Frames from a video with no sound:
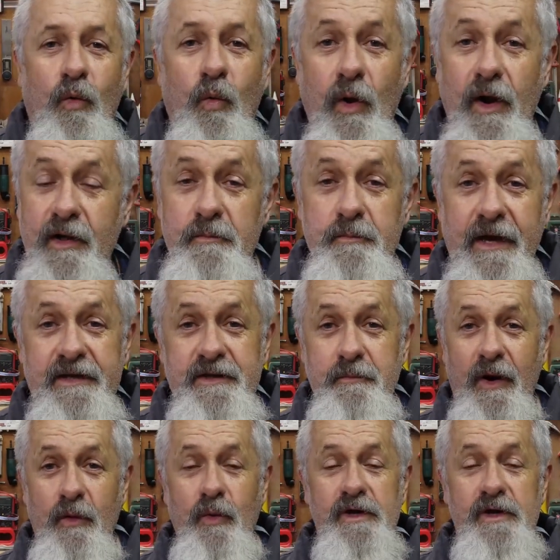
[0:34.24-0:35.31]
Welcome back to
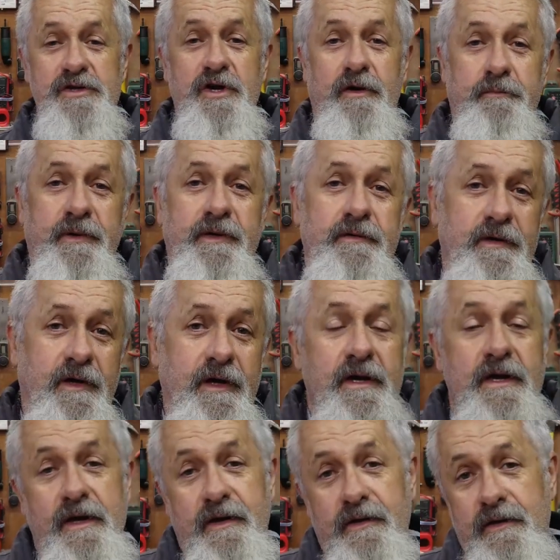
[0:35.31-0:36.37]
my workshop.
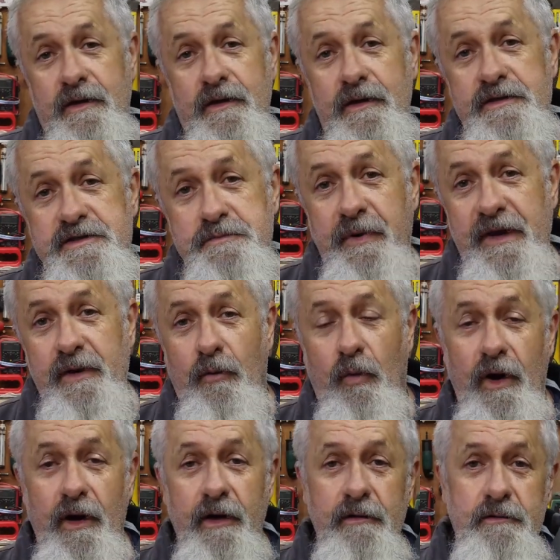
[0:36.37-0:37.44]
It's been a
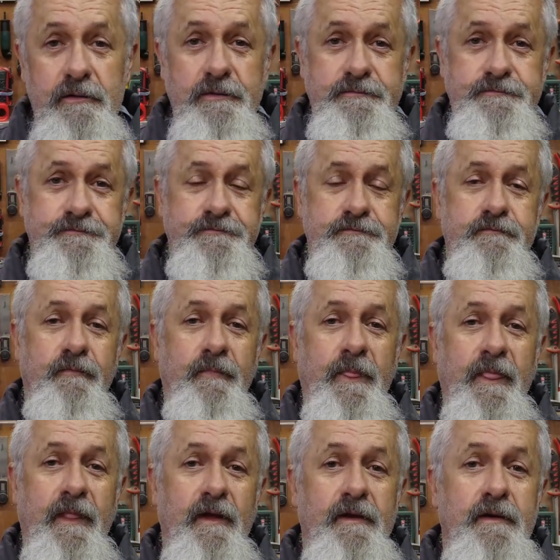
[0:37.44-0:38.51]
while.
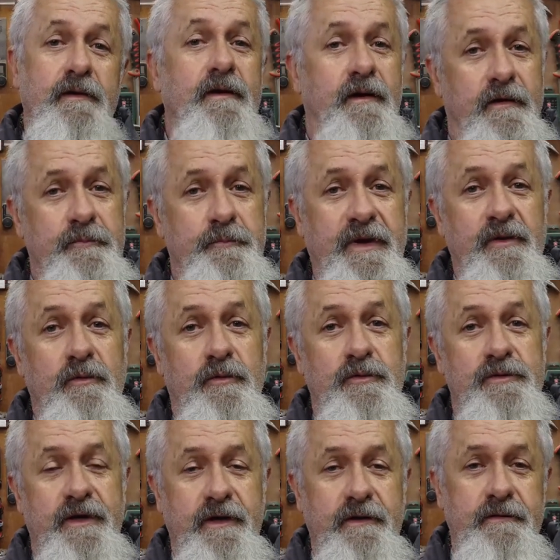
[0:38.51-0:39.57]
I've been
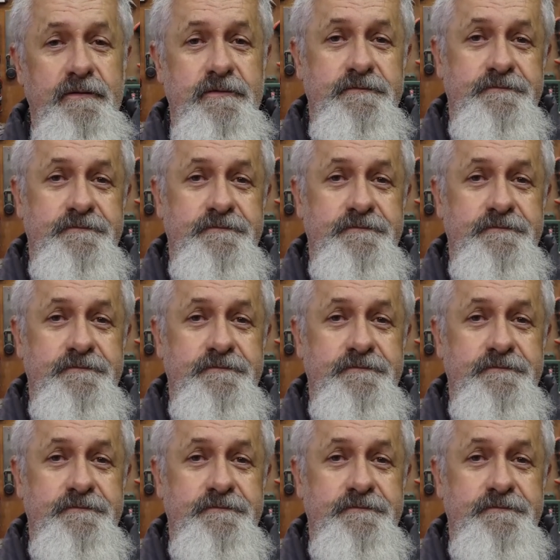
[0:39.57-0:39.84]
ordering.